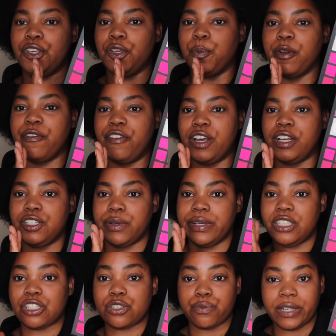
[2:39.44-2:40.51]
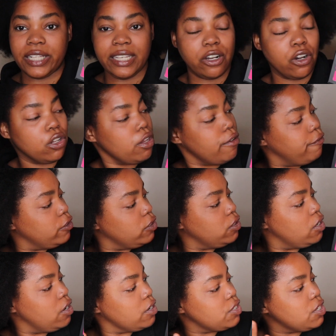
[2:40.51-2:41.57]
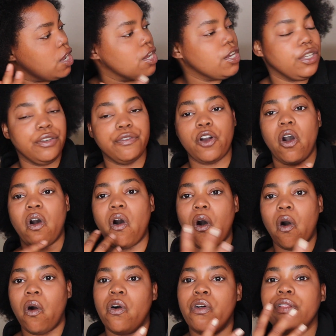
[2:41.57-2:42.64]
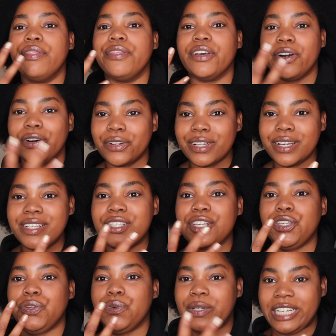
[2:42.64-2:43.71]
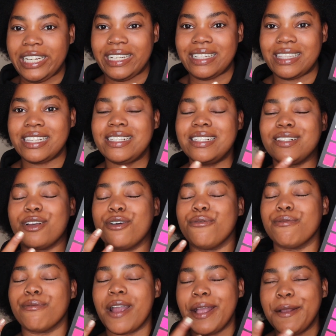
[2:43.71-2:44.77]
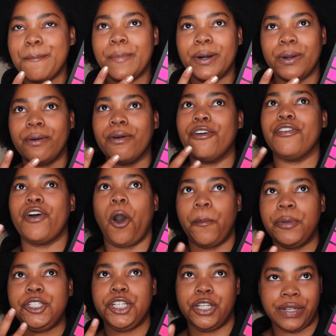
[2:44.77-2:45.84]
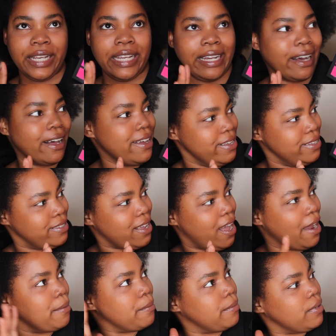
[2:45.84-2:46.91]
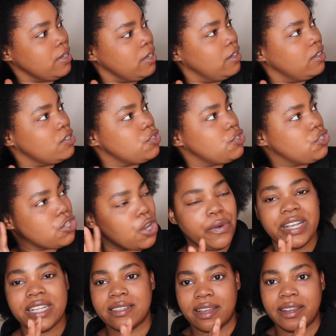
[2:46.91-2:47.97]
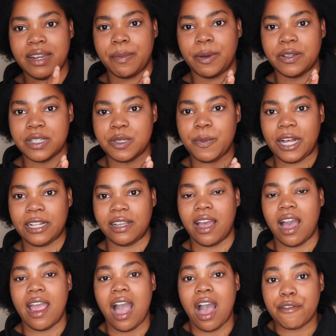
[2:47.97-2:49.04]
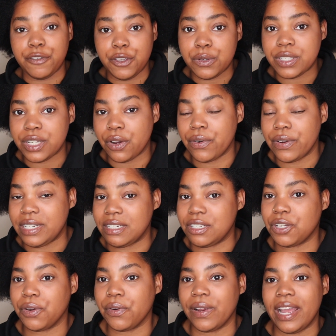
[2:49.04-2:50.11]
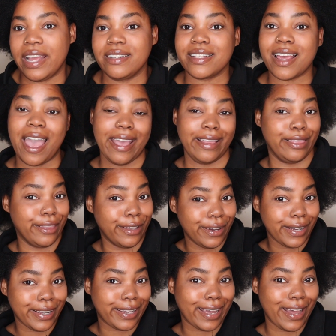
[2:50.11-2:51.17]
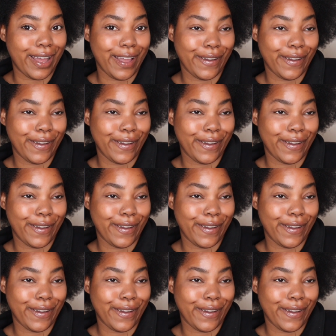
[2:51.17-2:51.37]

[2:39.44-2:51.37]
you prefer doing just really colourful looks, you've got all the colours you need. This is a rainbow of opportunity, guys. I am so excited about this palette. I have used it already to create a look.